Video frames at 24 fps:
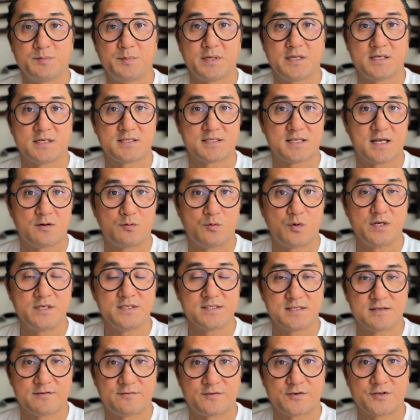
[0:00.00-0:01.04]
because that
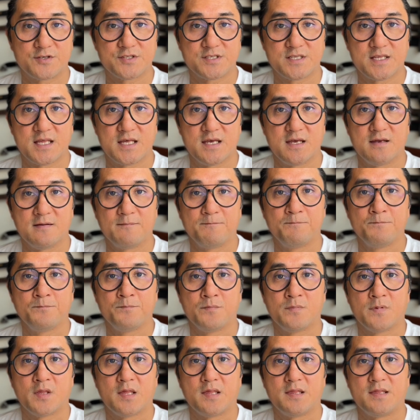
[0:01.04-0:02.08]
was the first thing
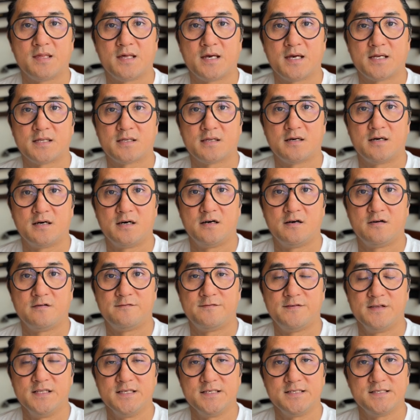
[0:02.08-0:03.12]
that
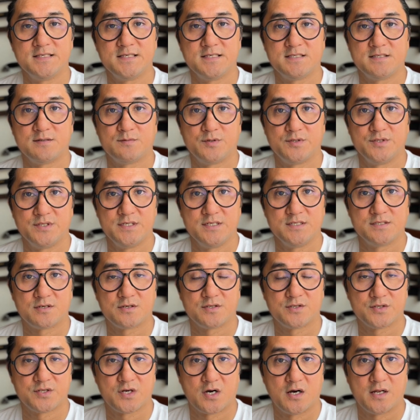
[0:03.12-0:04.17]
Felicissimo
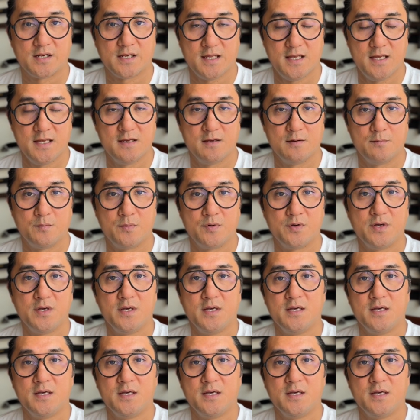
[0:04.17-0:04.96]
Dizon taught him.